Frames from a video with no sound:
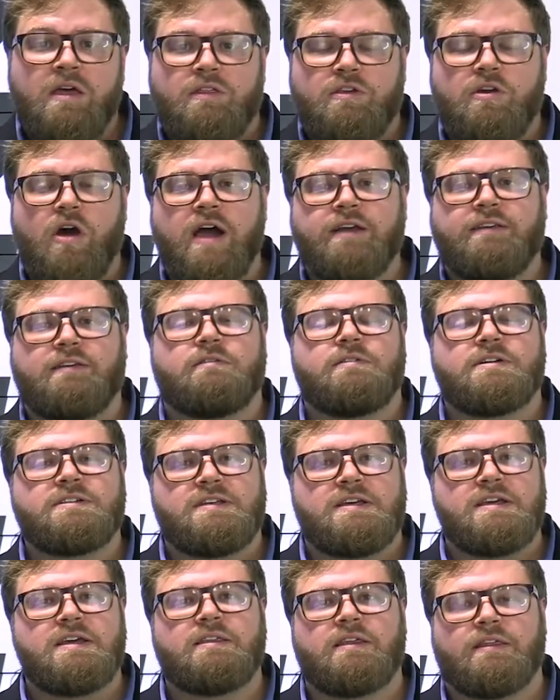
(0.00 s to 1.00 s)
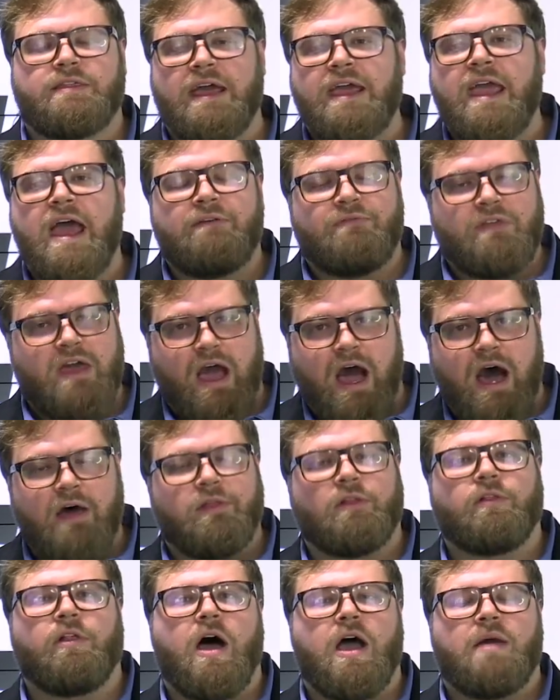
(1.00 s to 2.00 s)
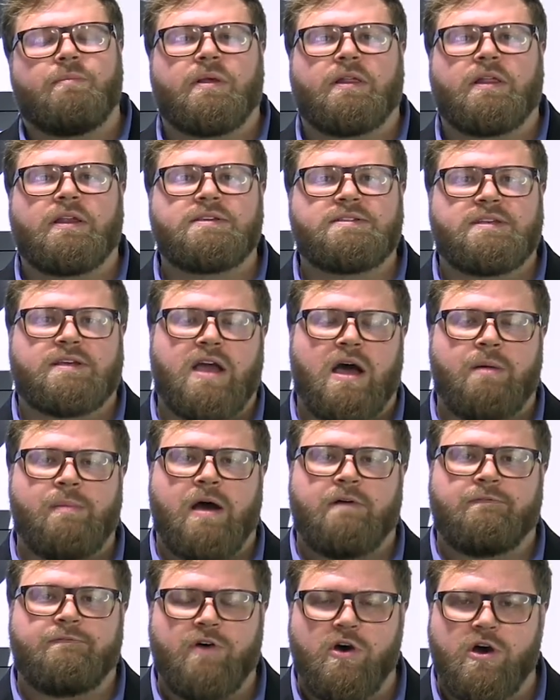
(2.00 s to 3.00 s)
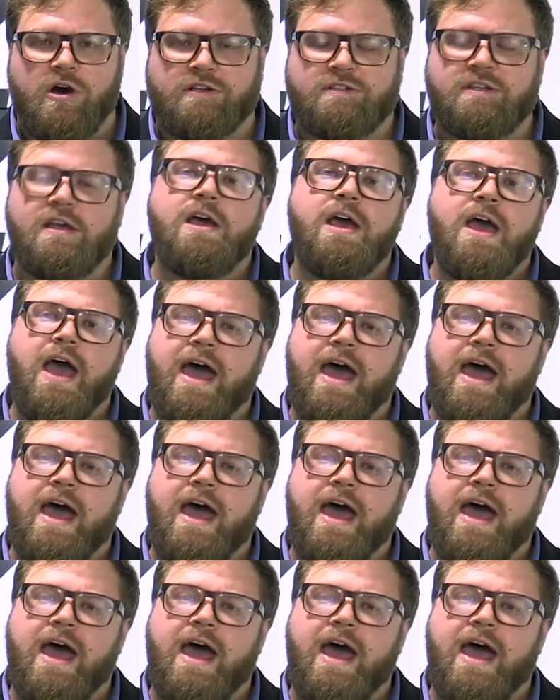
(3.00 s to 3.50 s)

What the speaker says: The idea is here that they have their other liabilities that come out first,